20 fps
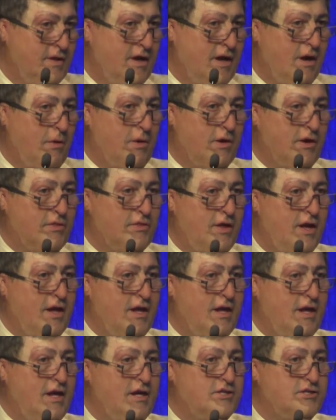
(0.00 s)
I want to thank
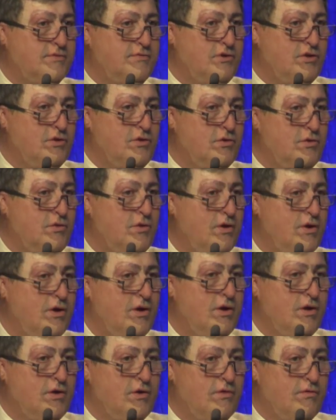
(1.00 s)
each of you
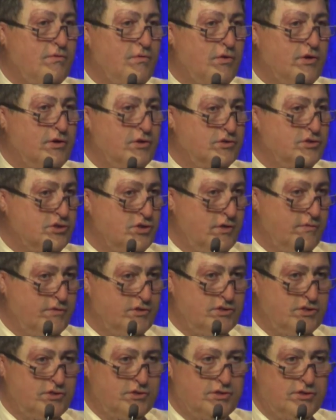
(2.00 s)
for your
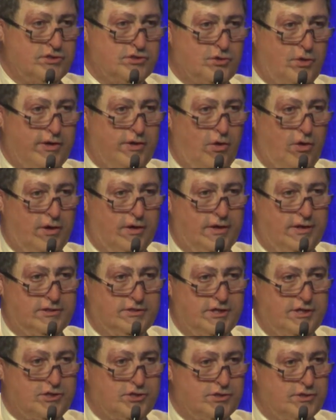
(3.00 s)
service to the JOOI
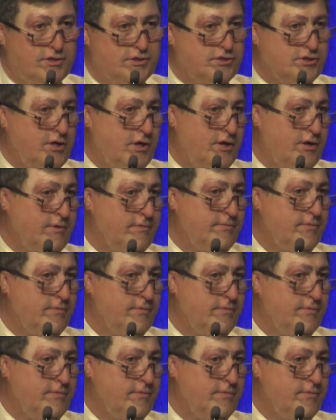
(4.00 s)
organization this year.